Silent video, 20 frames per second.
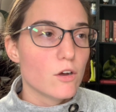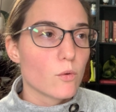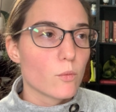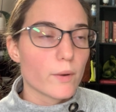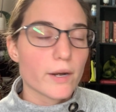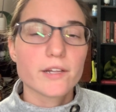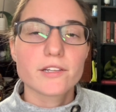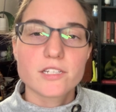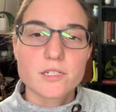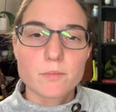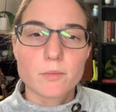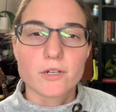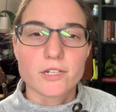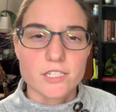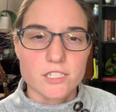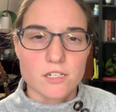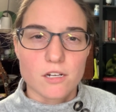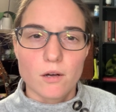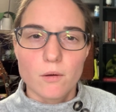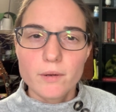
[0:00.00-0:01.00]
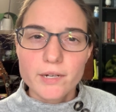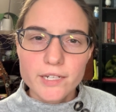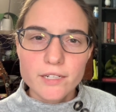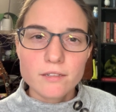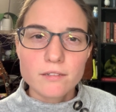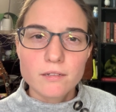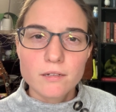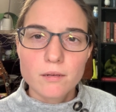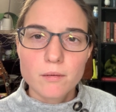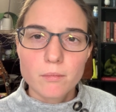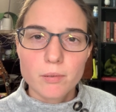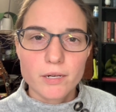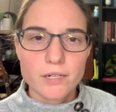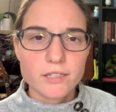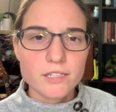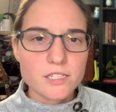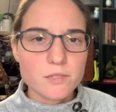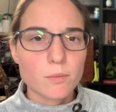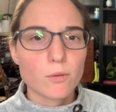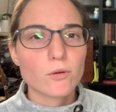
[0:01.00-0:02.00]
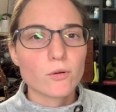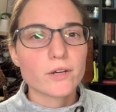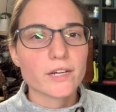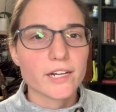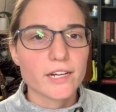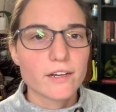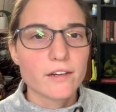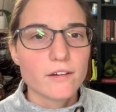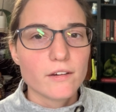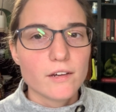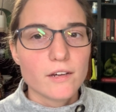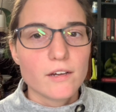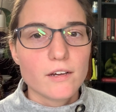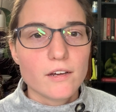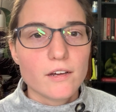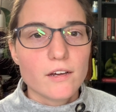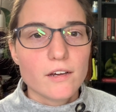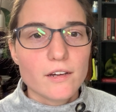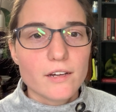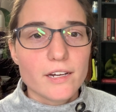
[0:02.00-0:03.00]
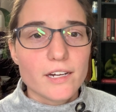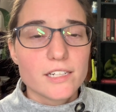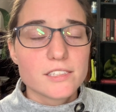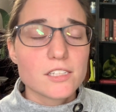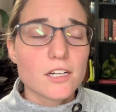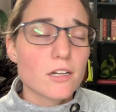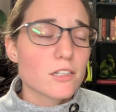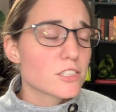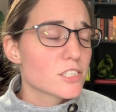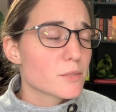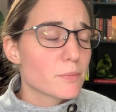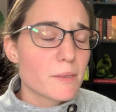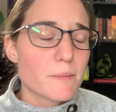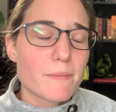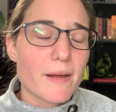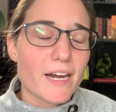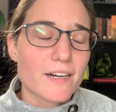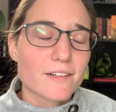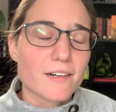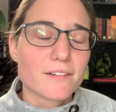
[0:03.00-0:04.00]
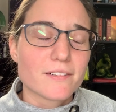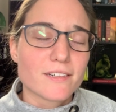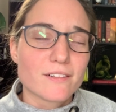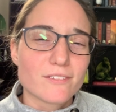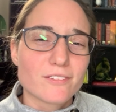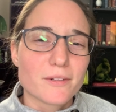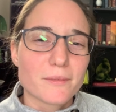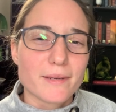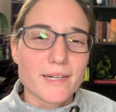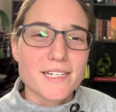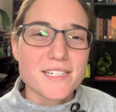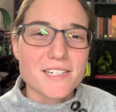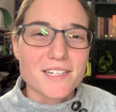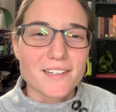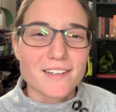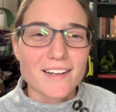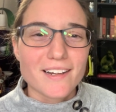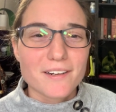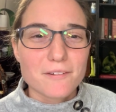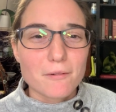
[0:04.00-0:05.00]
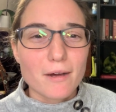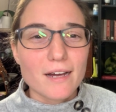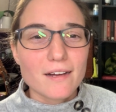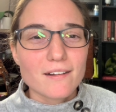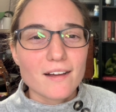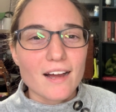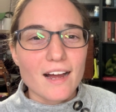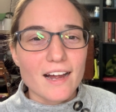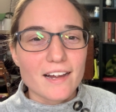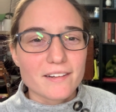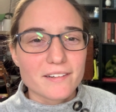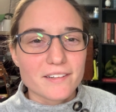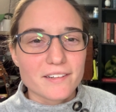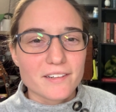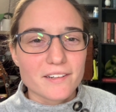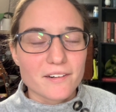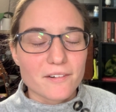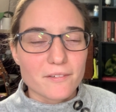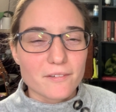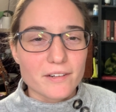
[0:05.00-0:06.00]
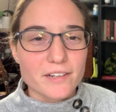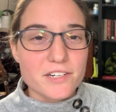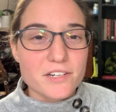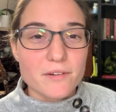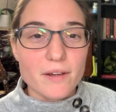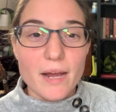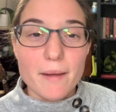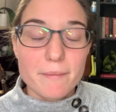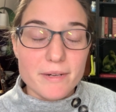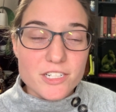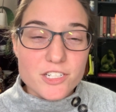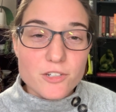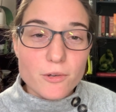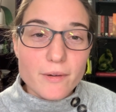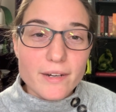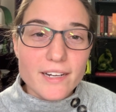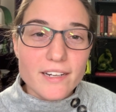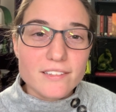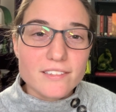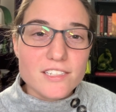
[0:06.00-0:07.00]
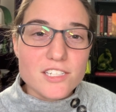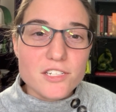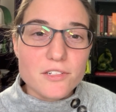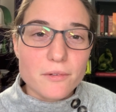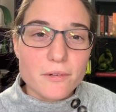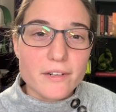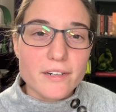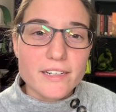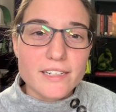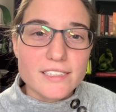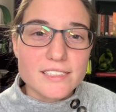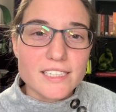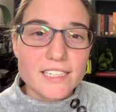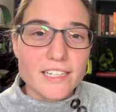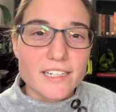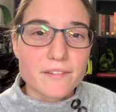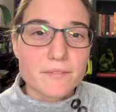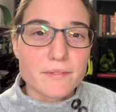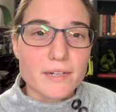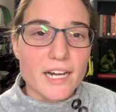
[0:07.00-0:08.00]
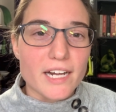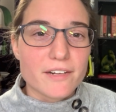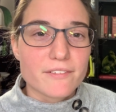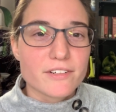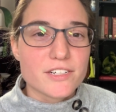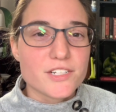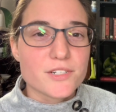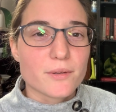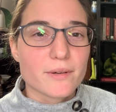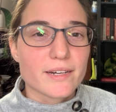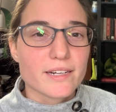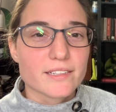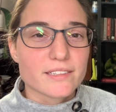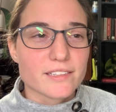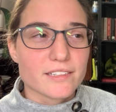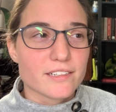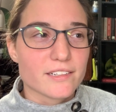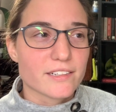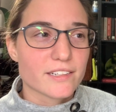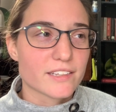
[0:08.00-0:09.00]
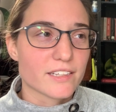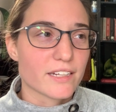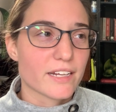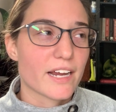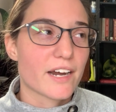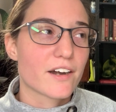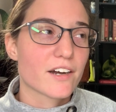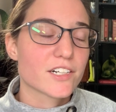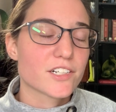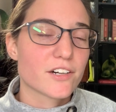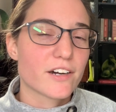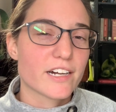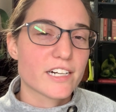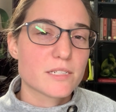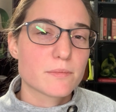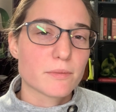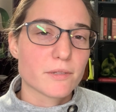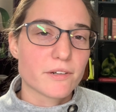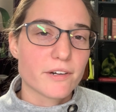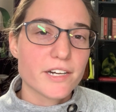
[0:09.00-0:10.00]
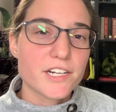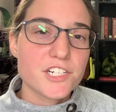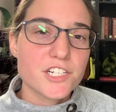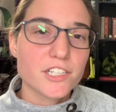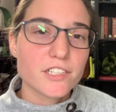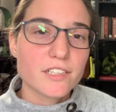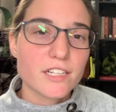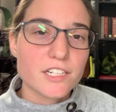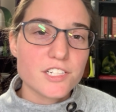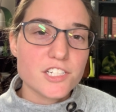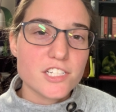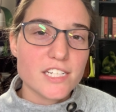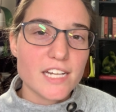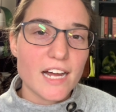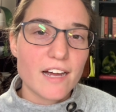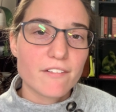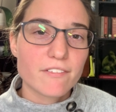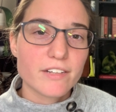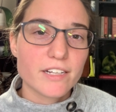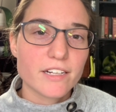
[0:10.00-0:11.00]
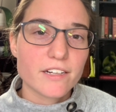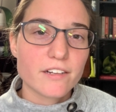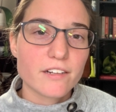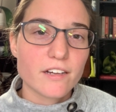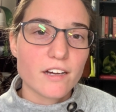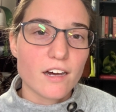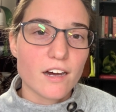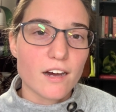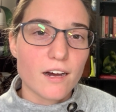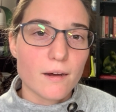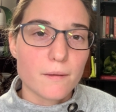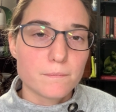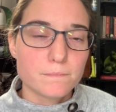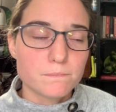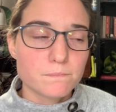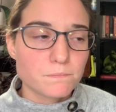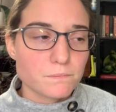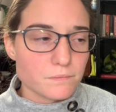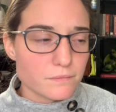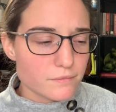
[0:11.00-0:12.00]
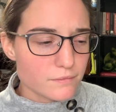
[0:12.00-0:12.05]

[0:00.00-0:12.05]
where this book is going. But at this point, it's all just been background information. And while I, you know, I'm enjoying the stories and I'm kind of enjoying the character exploration that she's having, I'm